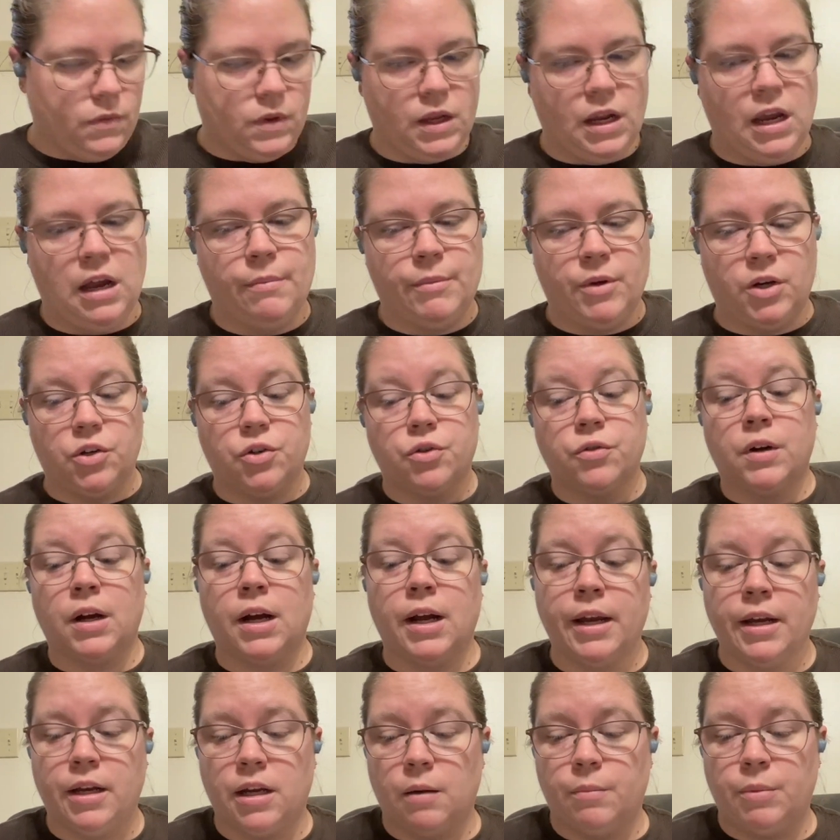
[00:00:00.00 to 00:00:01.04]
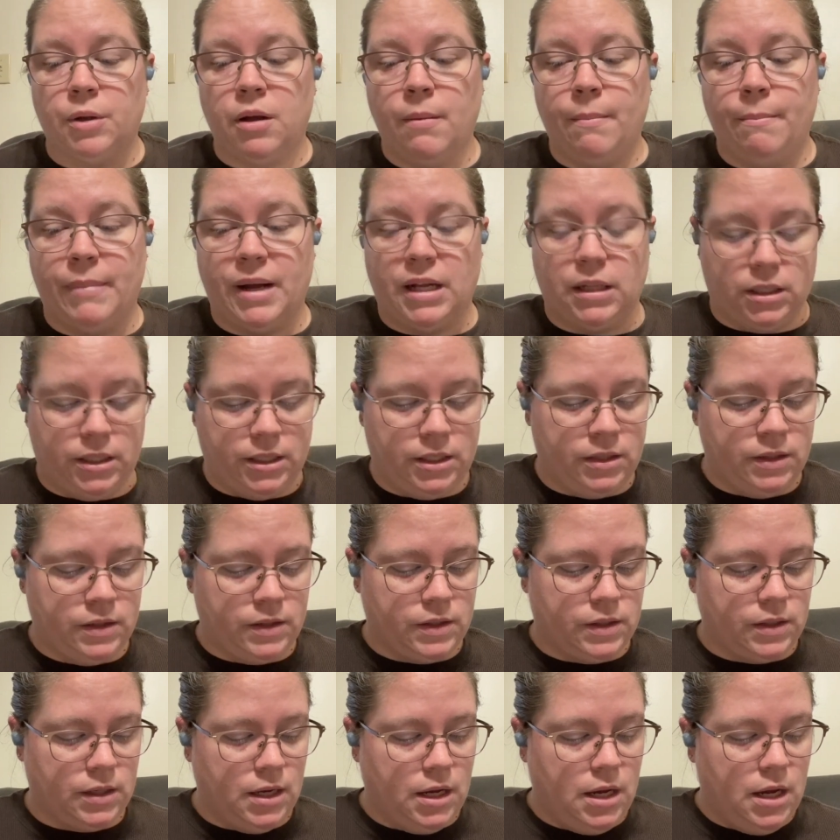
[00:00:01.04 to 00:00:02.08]
going to try a couple of melons.
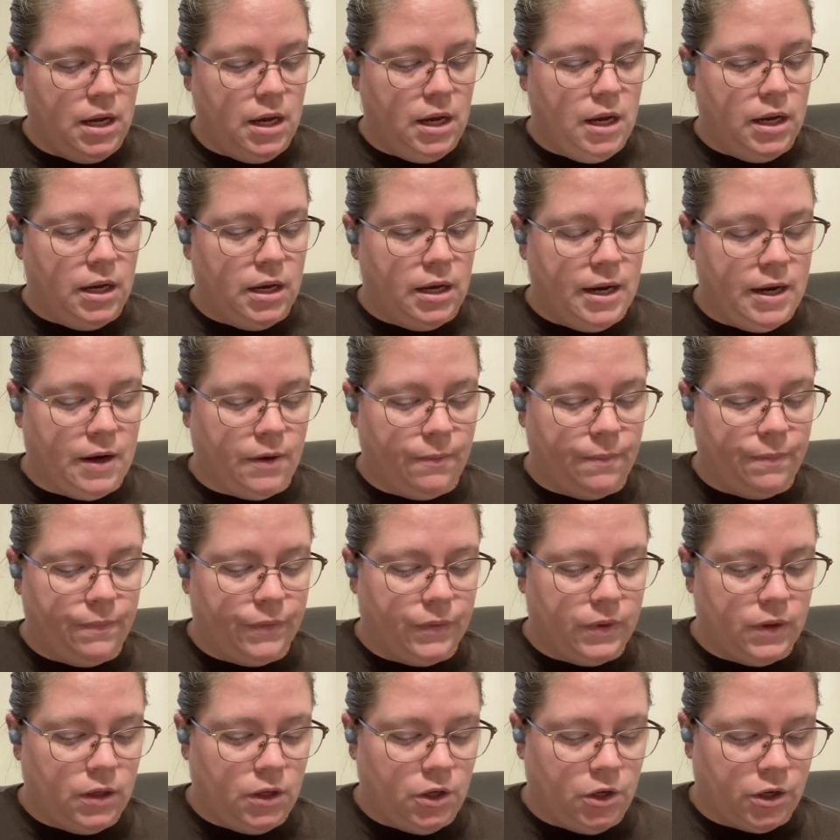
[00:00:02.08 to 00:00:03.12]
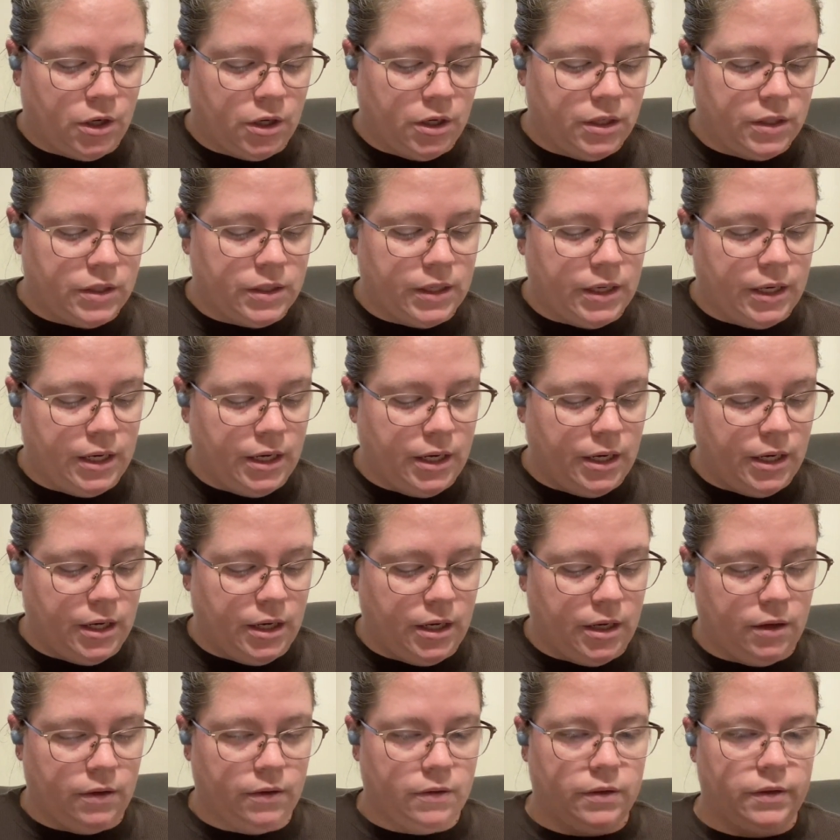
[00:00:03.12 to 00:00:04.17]
Now, you're going to
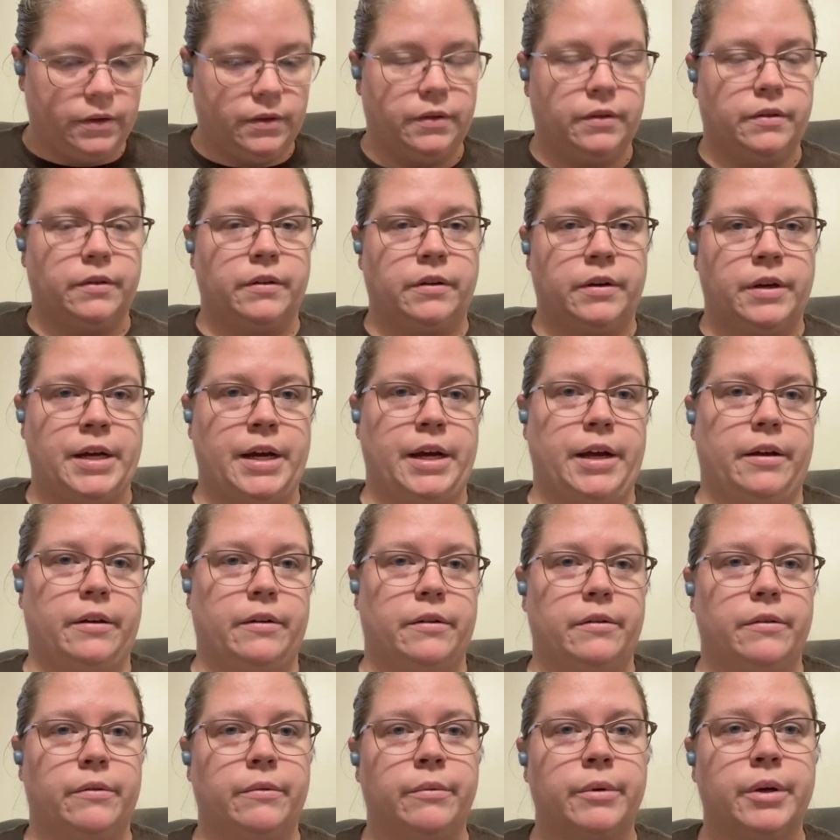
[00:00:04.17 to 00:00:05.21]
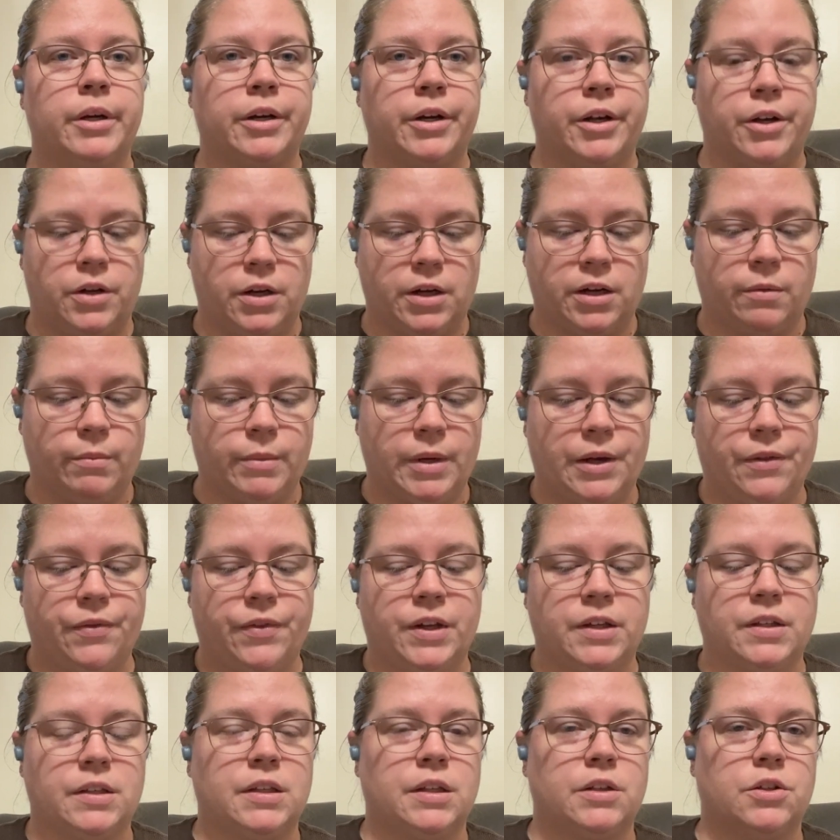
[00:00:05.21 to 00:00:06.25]
say, Diane, what are you talking about?
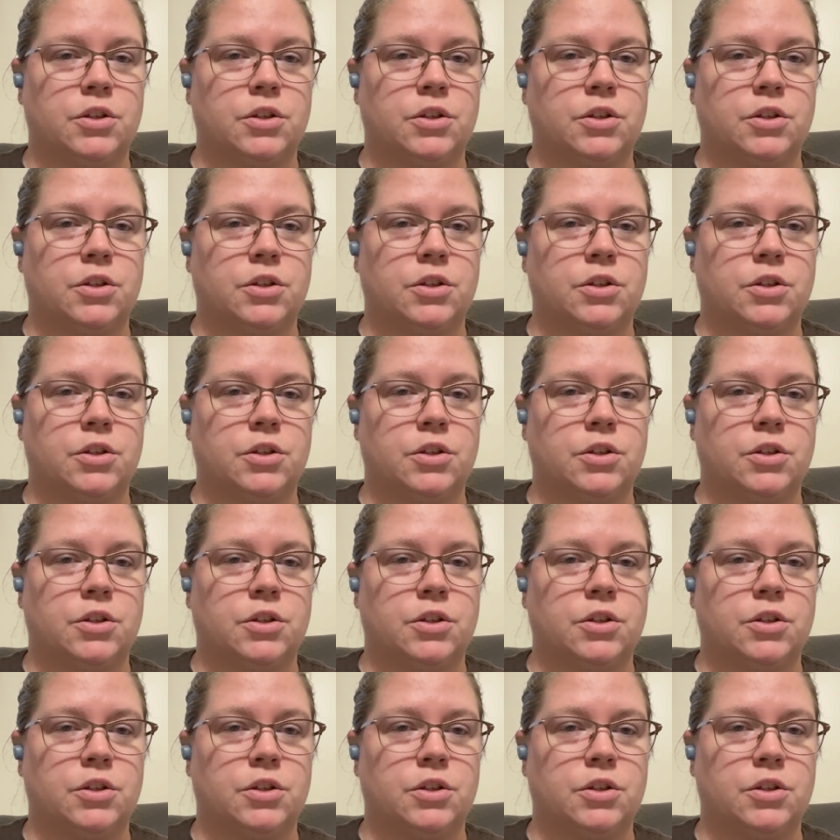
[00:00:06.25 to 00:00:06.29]
That says